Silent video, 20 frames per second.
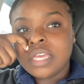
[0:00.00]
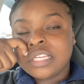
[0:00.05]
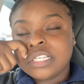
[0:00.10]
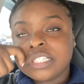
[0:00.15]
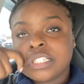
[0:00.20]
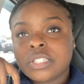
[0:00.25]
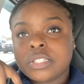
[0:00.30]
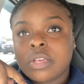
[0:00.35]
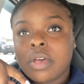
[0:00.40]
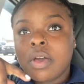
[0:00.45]

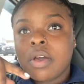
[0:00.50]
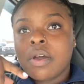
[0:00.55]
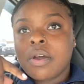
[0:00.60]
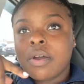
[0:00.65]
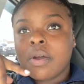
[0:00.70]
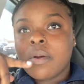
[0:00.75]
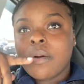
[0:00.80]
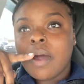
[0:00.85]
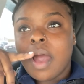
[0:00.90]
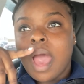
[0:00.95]

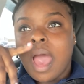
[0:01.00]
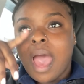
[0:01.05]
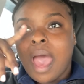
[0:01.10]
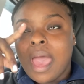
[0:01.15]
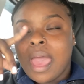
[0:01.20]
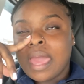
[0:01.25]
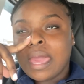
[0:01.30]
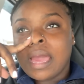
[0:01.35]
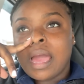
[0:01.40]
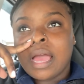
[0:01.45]
So
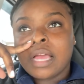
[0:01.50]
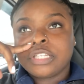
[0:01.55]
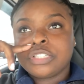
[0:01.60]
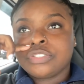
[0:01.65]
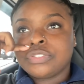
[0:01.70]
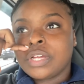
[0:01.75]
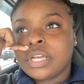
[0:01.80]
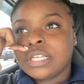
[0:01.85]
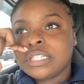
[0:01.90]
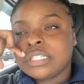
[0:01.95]
I got
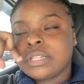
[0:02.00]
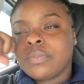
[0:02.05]
dressed.